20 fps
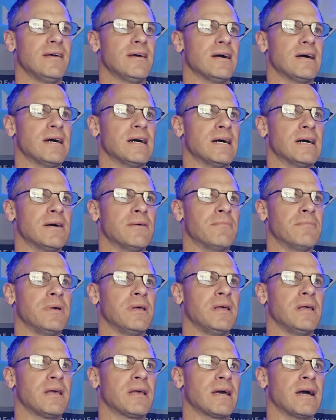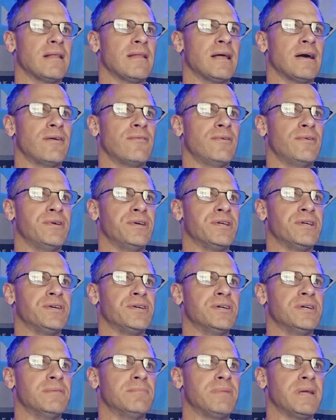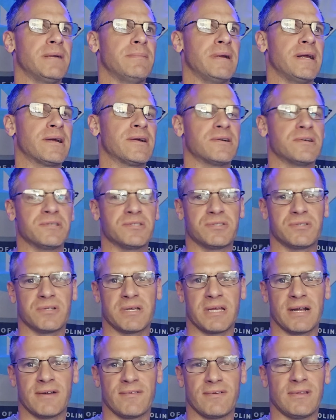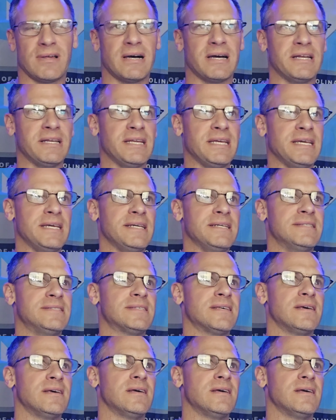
Um, got a lot of really good playmakers, took care of a lot of needs,